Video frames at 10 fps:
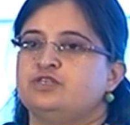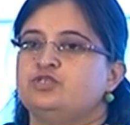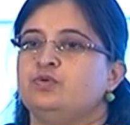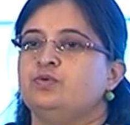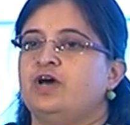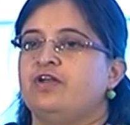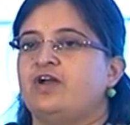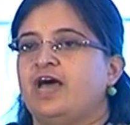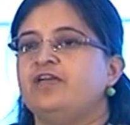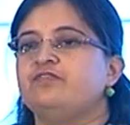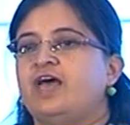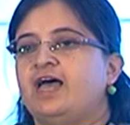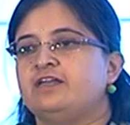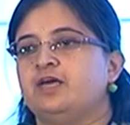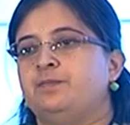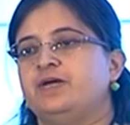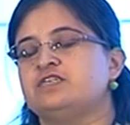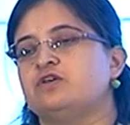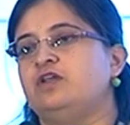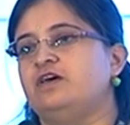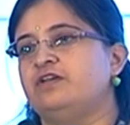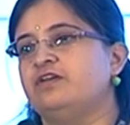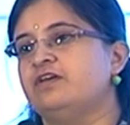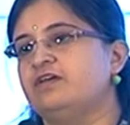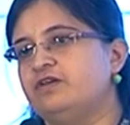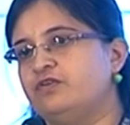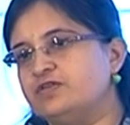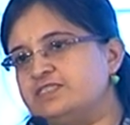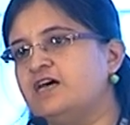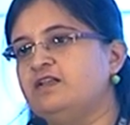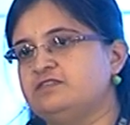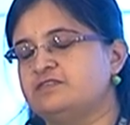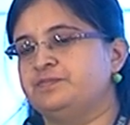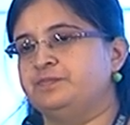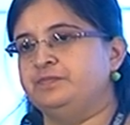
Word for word: to arrive at a particular result.